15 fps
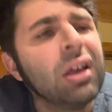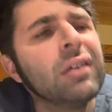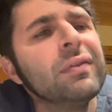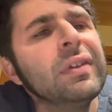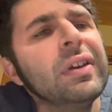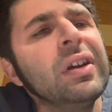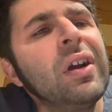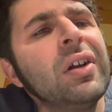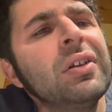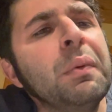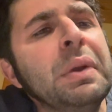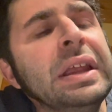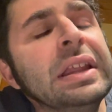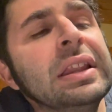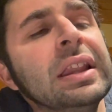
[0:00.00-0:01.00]
Very hard to
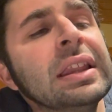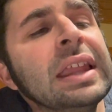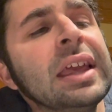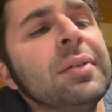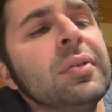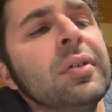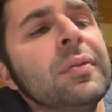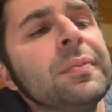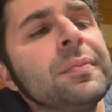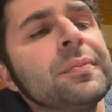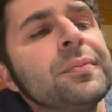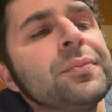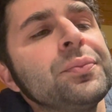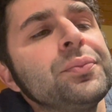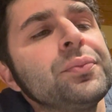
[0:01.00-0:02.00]
read the label.
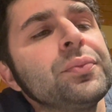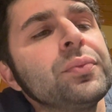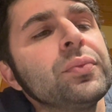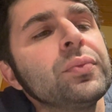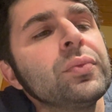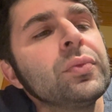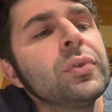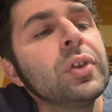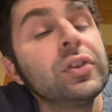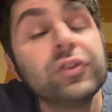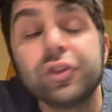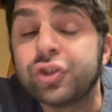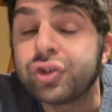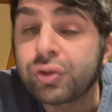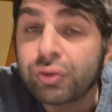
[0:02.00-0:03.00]
It's
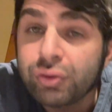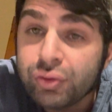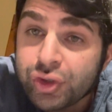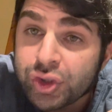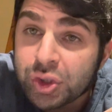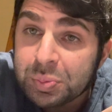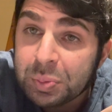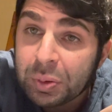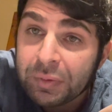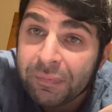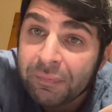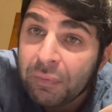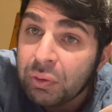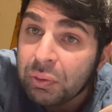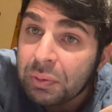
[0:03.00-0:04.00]
a true
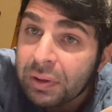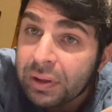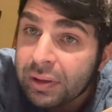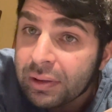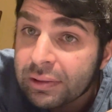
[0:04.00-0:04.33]
superfood.